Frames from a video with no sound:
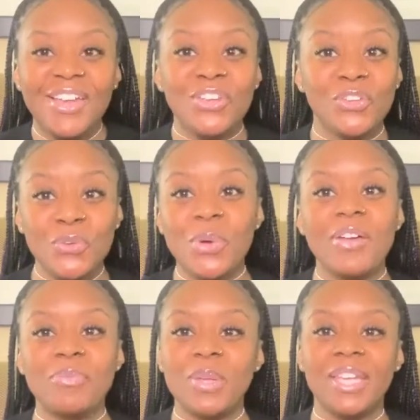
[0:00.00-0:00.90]
you
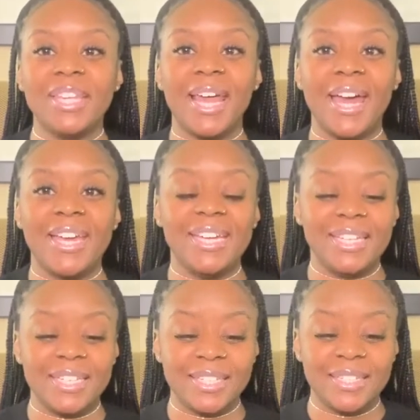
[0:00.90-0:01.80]
have been like
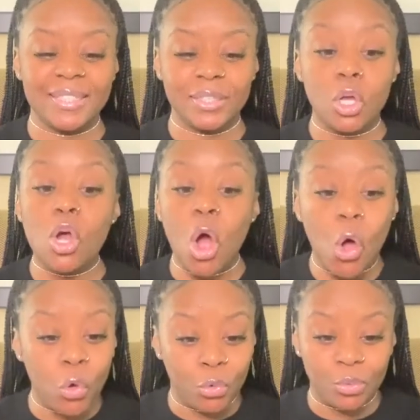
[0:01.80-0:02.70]

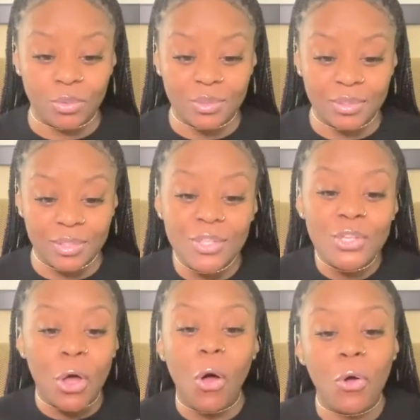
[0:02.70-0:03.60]
cold.
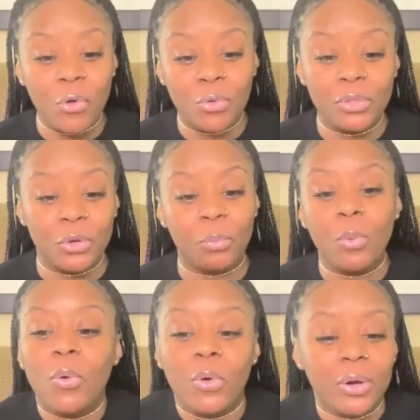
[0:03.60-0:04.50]
You're
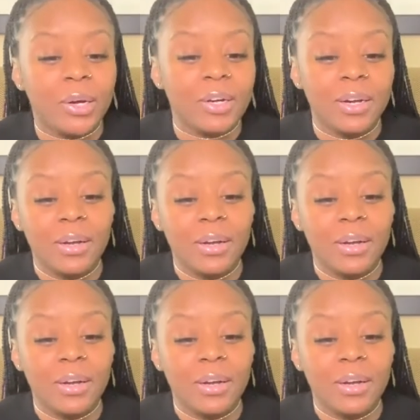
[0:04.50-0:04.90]
poor